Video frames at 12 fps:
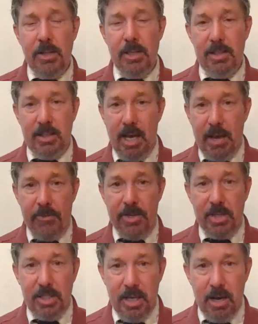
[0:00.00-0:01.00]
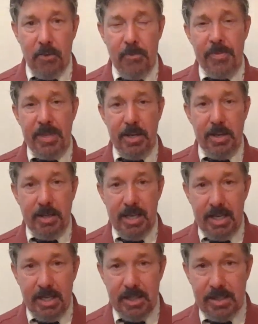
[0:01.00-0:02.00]
to save yourself. You
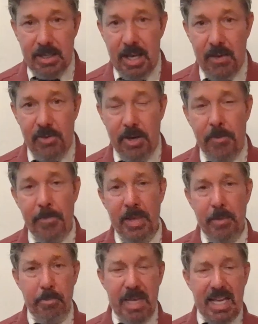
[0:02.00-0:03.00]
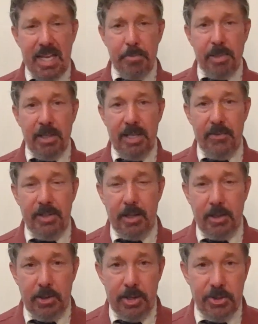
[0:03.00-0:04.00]
need a savior. B, believe in the
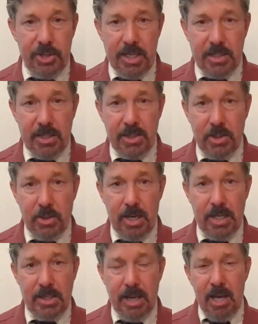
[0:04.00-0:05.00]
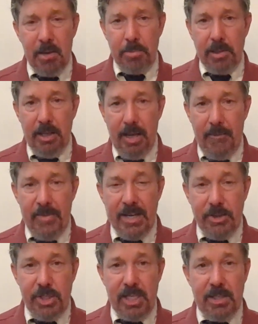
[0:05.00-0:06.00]
Lord Jesus Christ. Believe
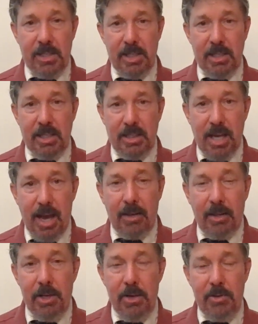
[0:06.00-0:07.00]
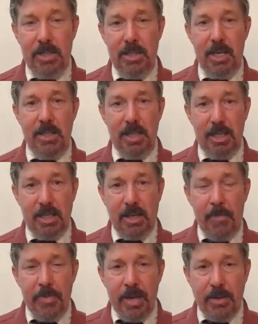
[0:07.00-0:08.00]
that Jesus is exactly who he says he is,
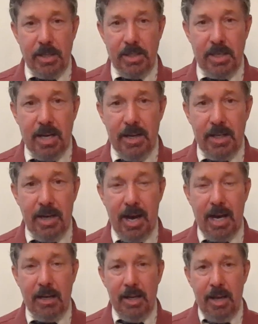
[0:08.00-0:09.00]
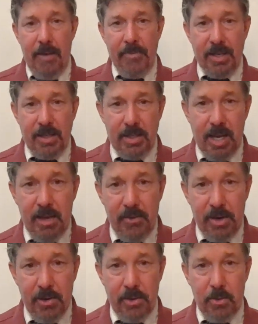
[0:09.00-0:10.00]
the Son of God and the
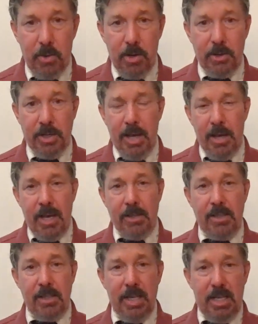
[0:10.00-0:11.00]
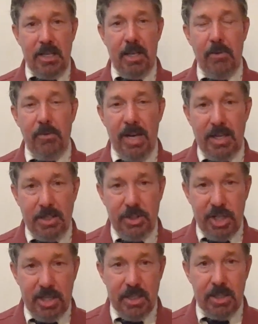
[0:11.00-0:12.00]
Savior of the world. And C, confess
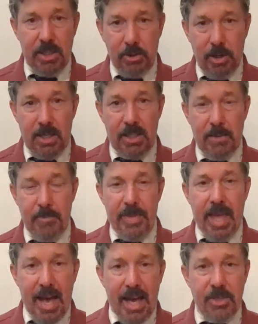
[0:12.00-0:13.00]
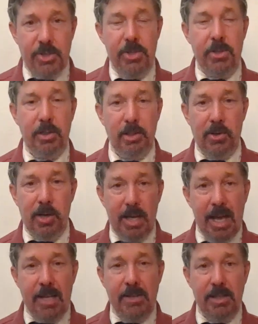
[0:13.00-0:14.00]
Jesus Christ as your Lord
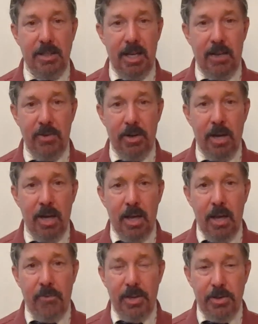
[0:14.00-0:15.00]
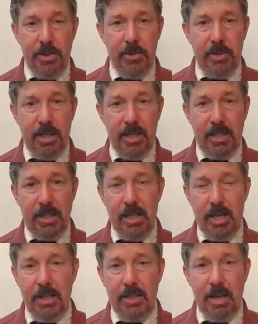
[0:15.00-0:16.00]
and Savior. If you do these
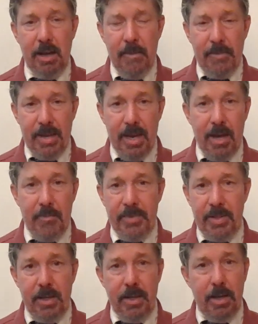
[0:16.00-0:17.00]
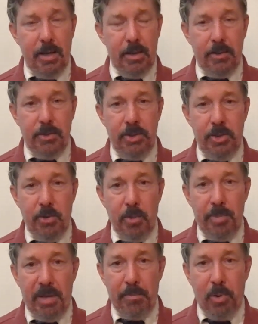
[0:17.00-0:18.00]
things, um, you will
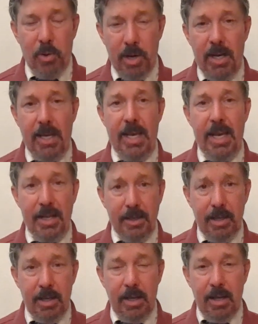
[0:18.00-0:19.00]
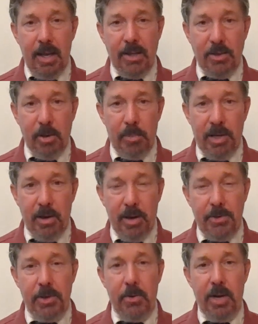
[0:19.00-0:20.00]
be born again and you will be
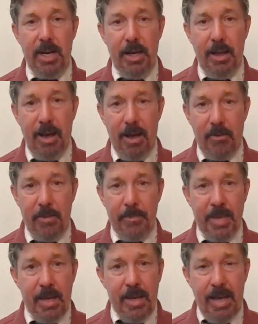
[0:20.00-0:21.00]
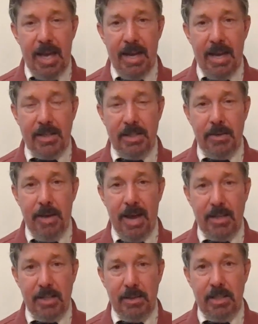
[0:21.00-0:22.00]
on your way to heaven. And as,
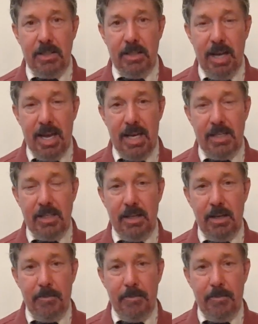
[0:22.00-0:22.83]
as the days